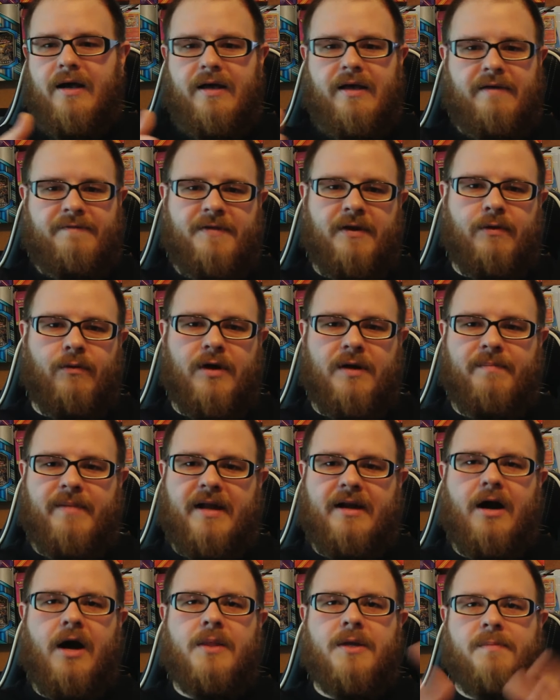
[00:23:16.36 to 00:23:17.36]
if there would have
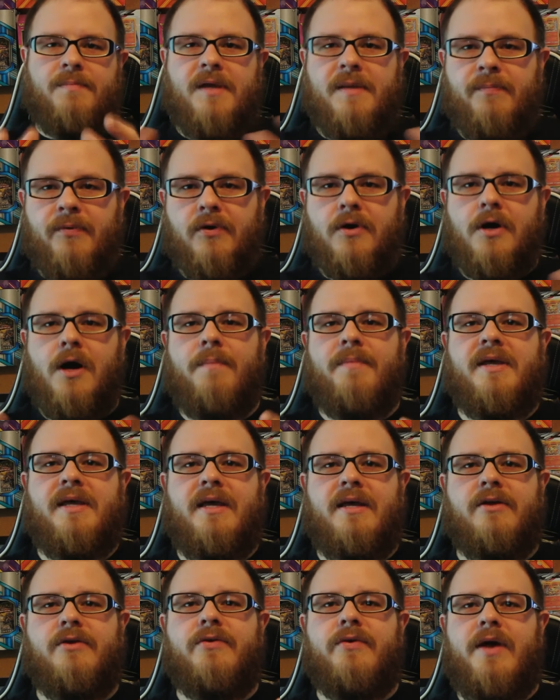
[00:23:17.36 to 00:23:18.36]
been other people coming
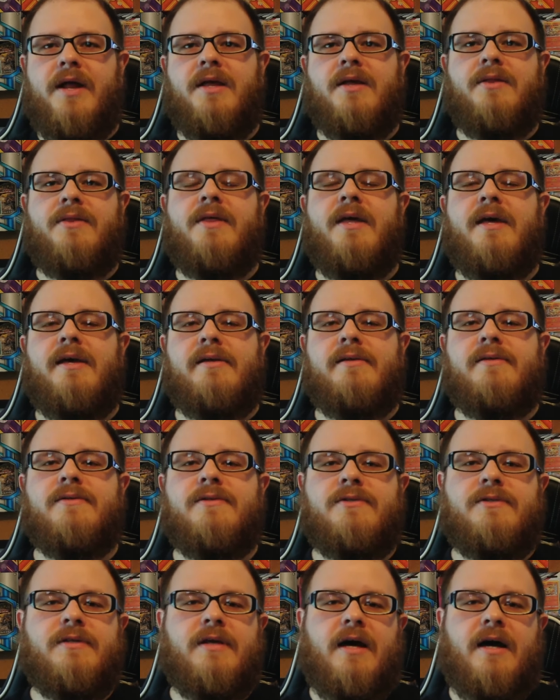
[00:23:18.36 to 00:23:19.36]
in creating
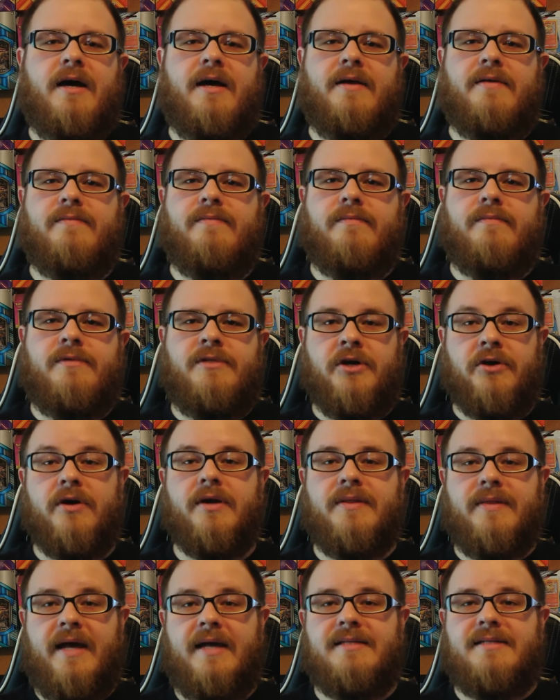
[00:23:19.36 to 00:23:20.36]
things
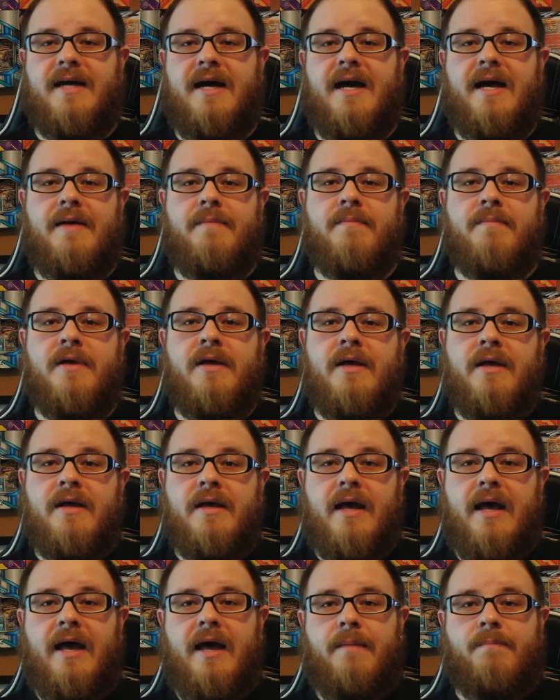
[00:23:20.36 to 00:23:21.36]
during that time,
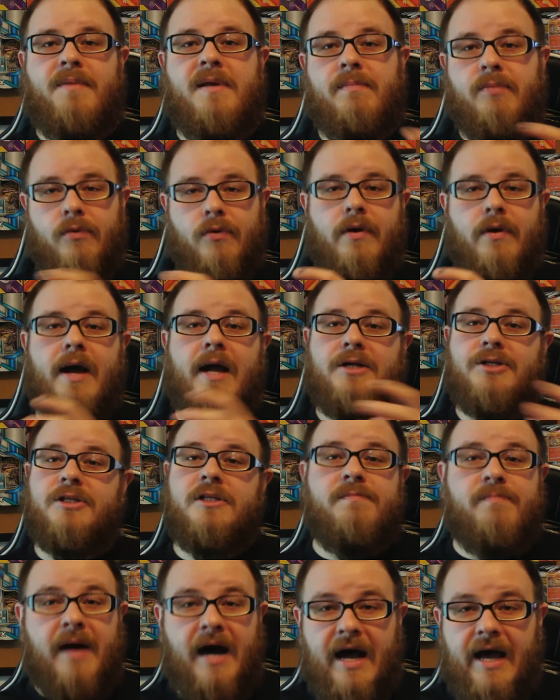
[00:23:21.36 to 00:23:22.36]
and people were
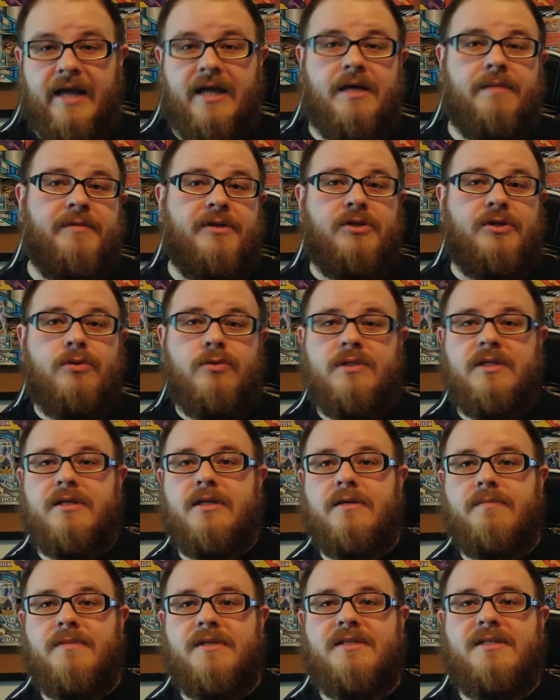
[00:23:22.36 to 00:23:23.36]
actually buying them and using
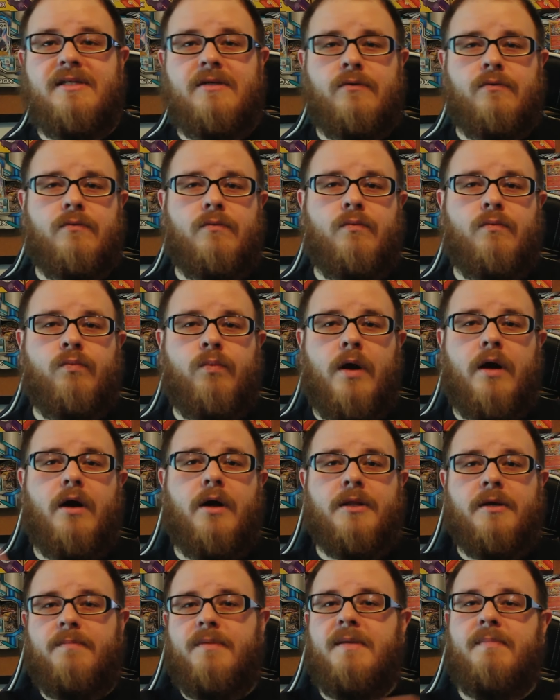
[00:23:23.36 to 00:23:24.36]
them, to see what
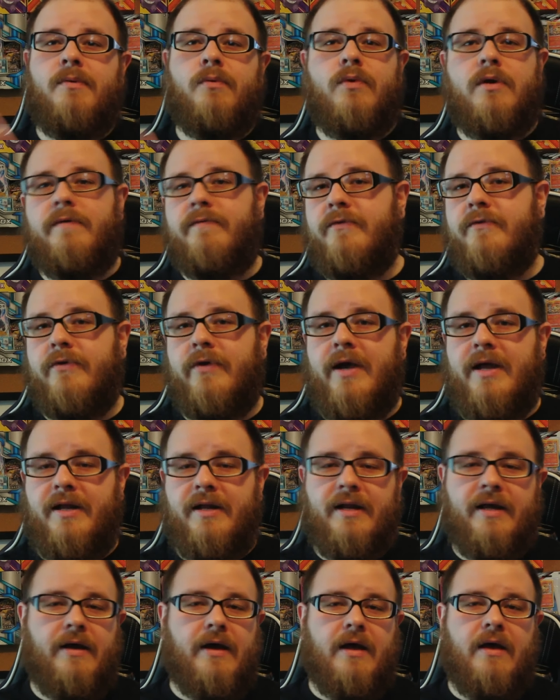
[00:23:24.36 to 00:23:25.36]
other people would have
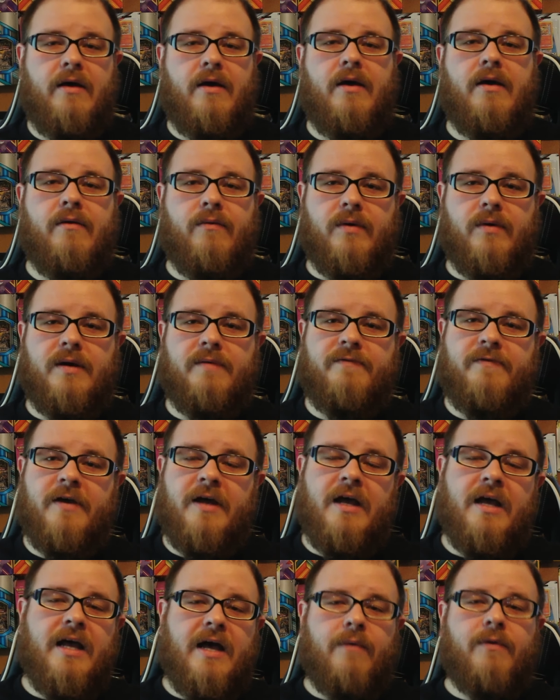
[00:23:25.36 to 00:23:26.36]
created. It would
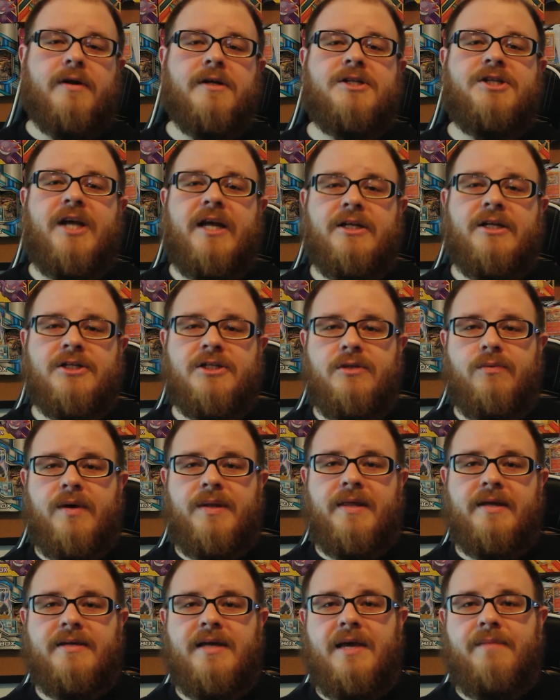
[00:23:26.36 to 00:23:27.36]
have changed the way
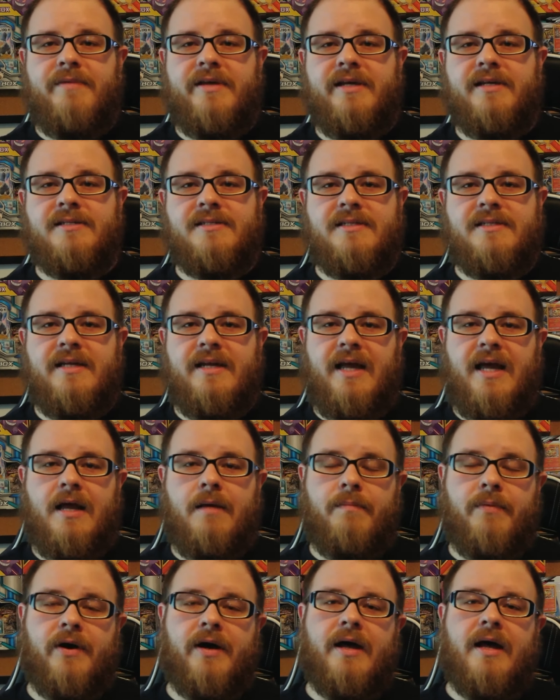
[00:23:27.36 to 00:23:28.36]
that gaming is today.
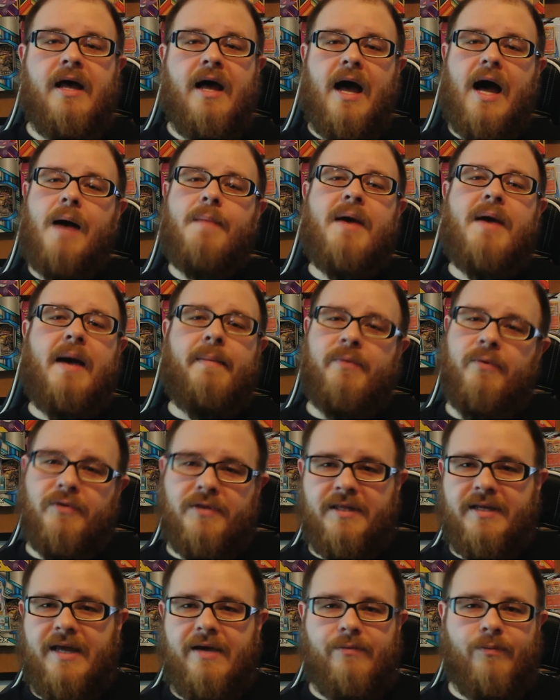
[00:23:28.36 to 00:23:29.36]
But I'm happy
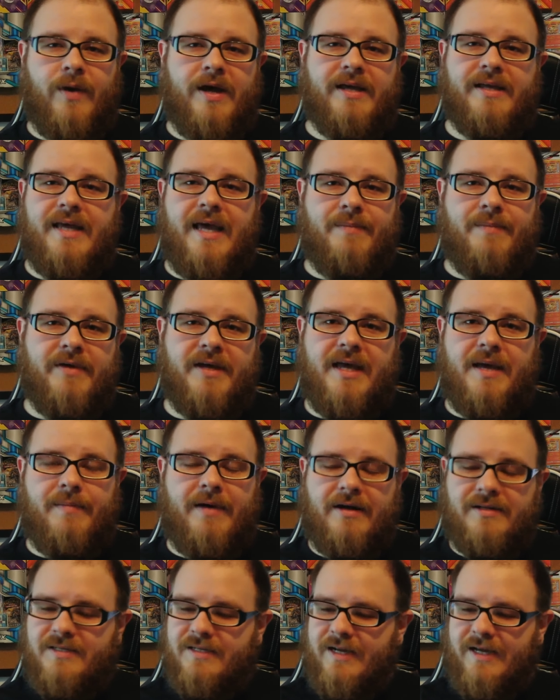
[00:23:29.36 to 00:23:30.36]
with the way gaming came
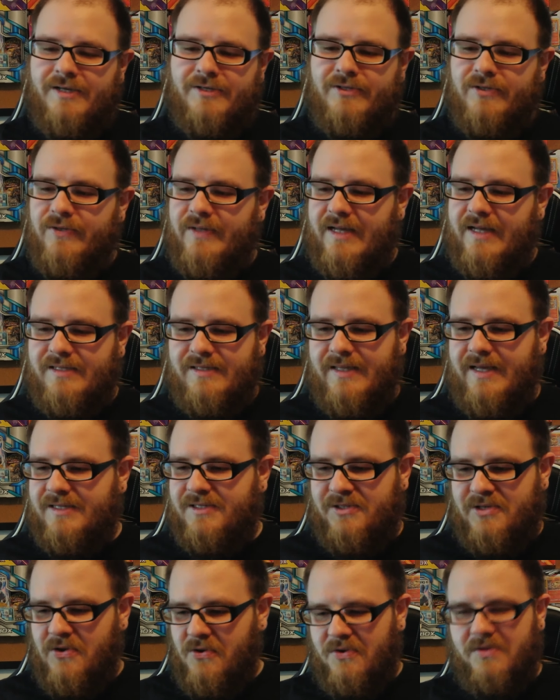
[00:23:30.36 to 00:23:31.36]
out today, so
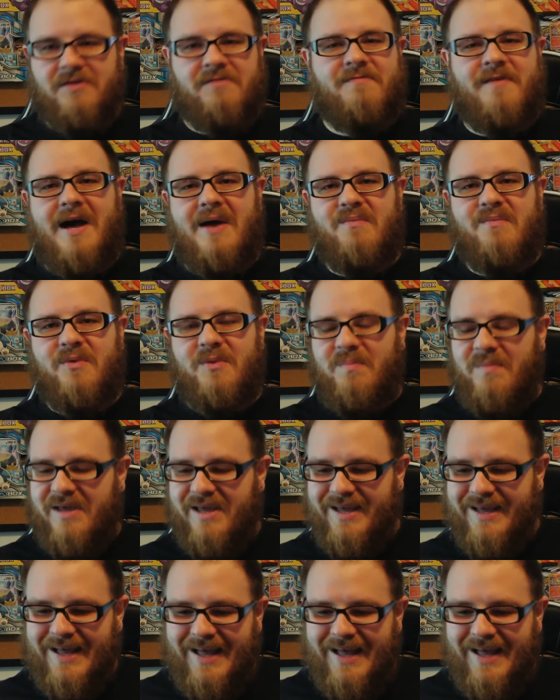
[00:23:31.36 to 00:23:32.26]
that's totally fine with me.